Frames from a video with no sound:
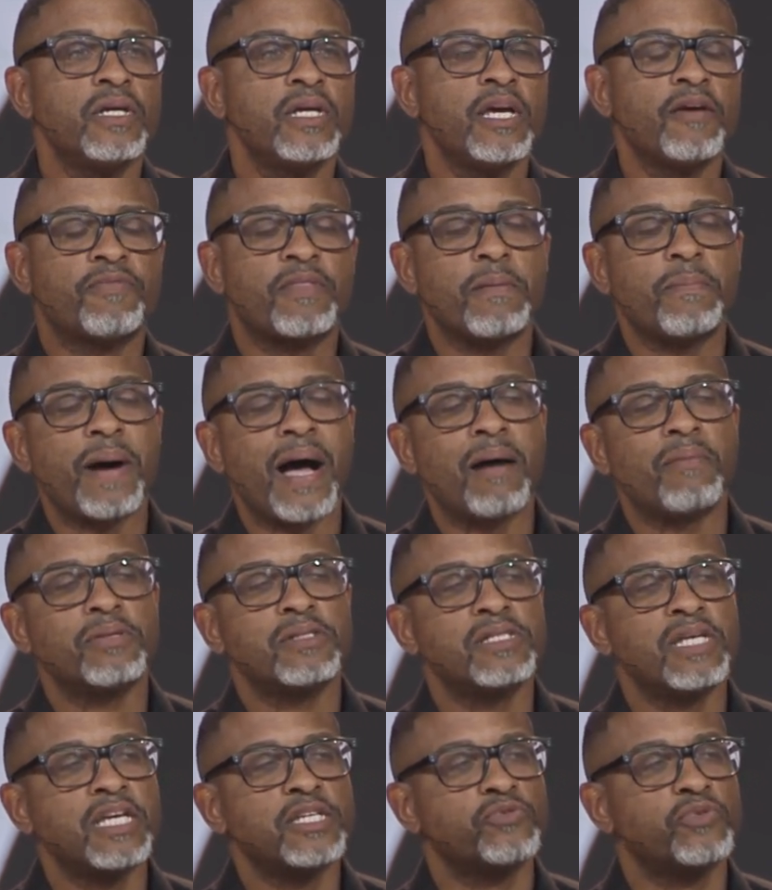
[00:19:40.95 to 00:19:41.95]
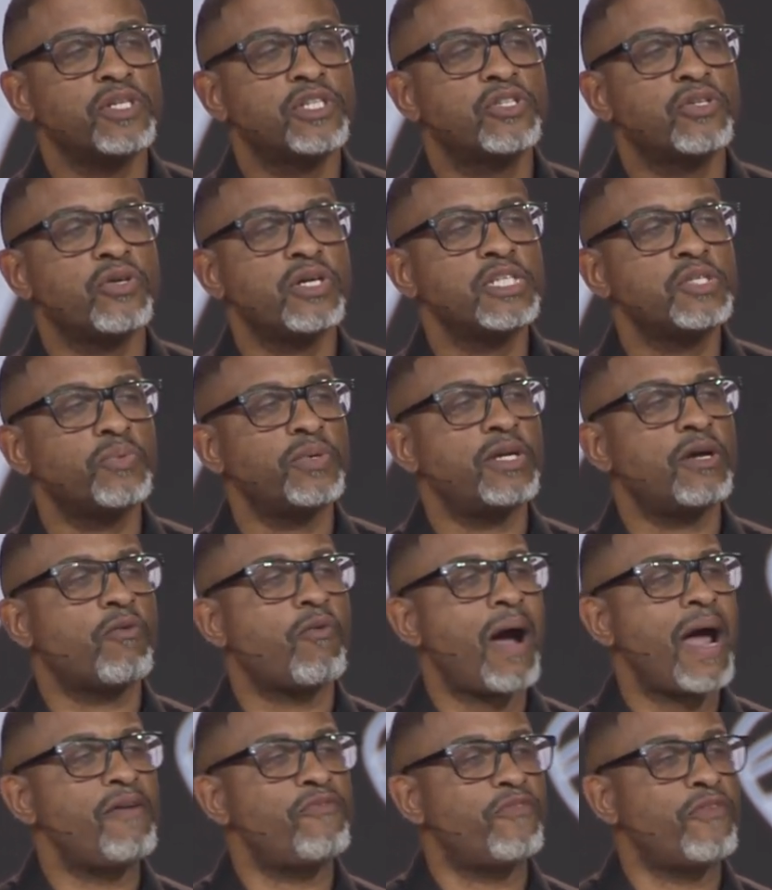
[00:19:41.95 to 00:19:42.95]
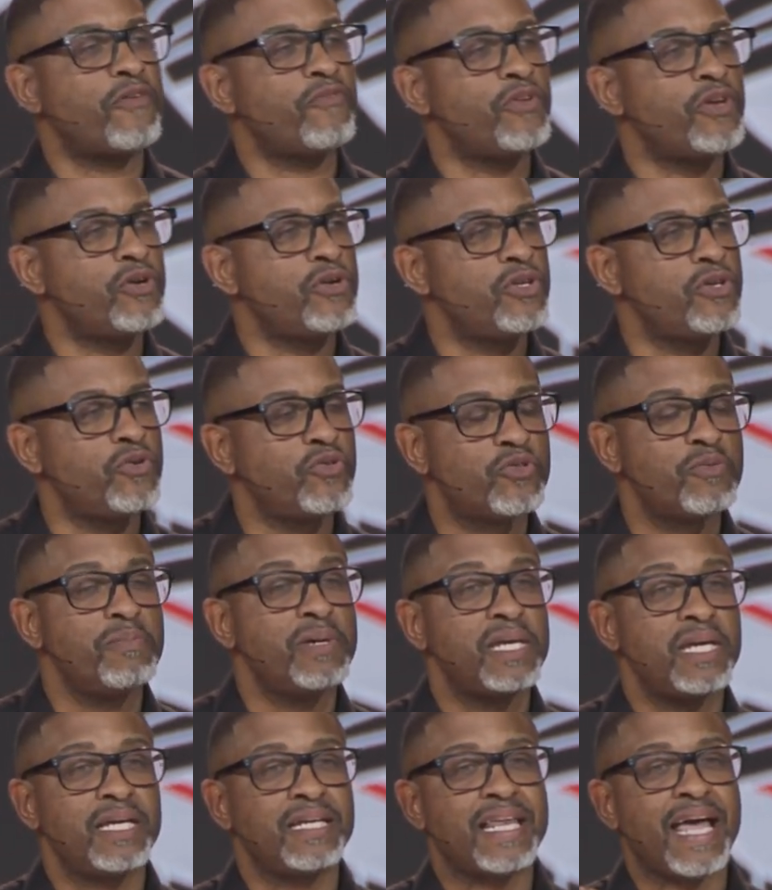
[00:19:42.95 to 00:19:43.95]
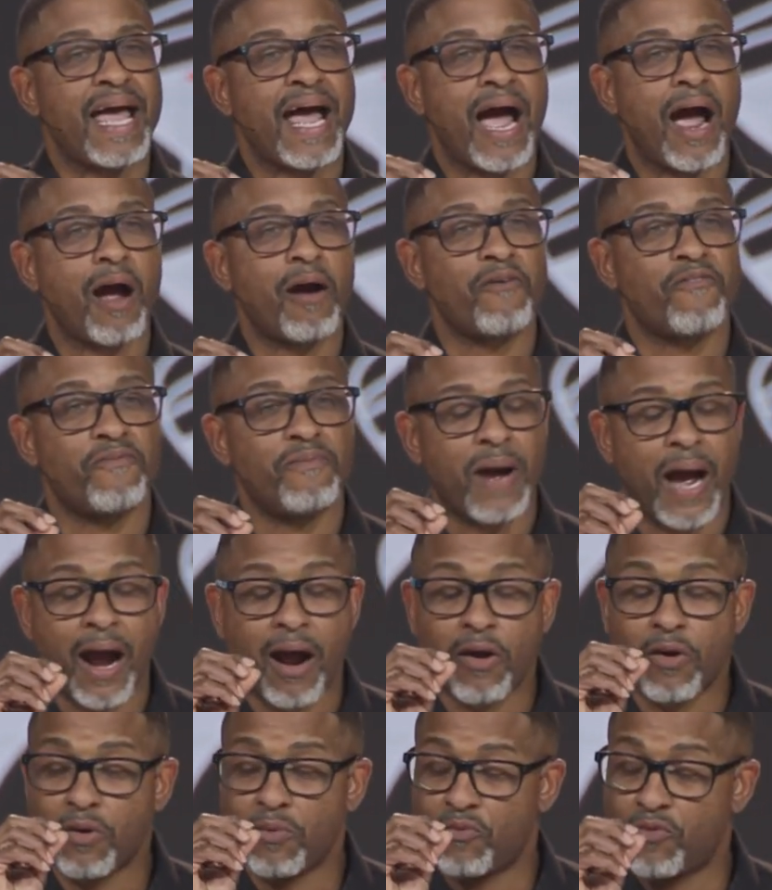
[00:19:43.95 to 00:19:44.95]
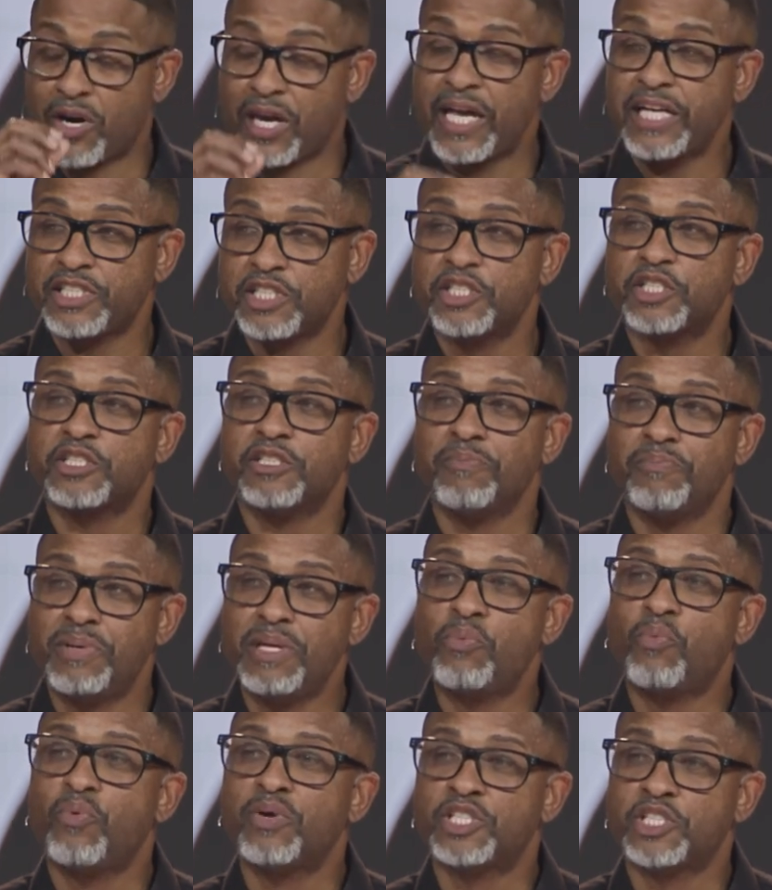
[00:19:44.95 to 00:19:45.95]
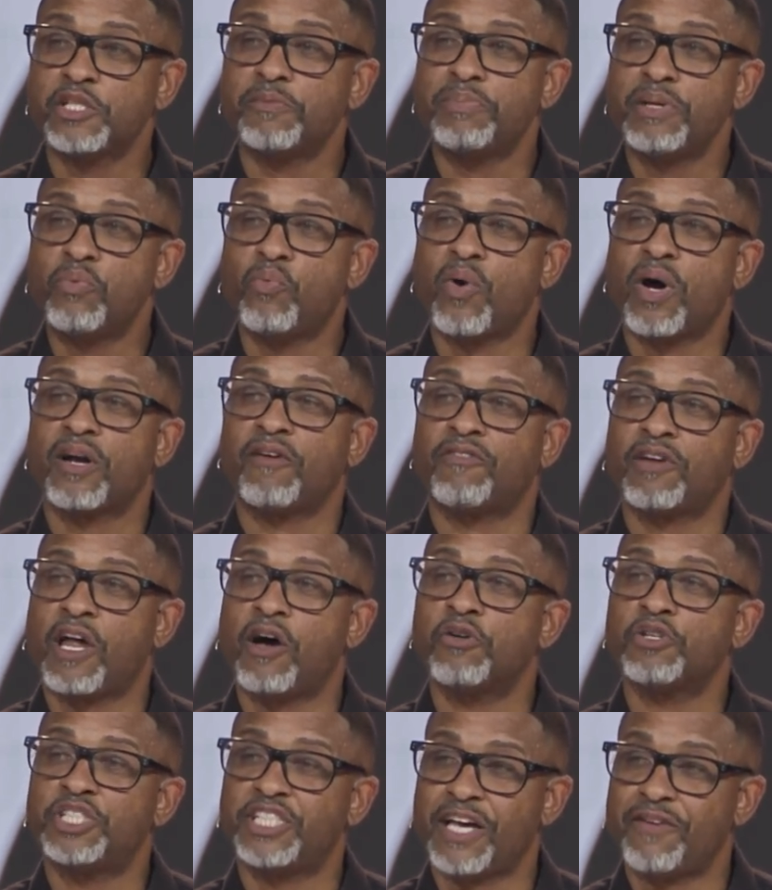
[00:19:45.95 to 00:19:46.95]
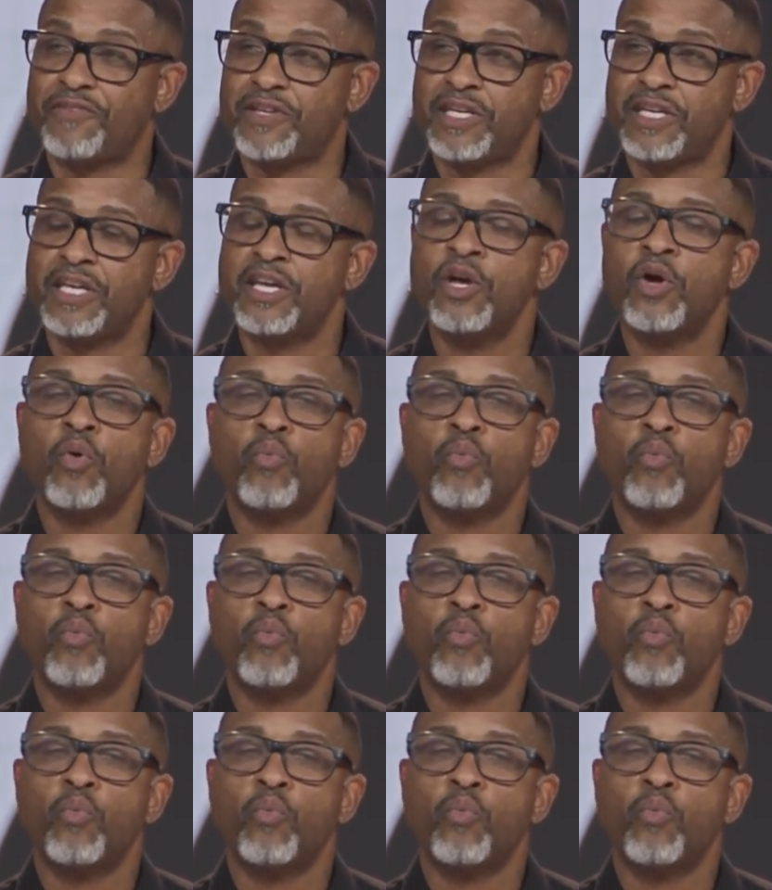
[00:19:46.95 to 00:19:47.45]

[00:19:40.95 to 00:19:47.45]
if the Bible says rejoice with the wife of your youth, meaning that our, our relationship be, should be one of longevity,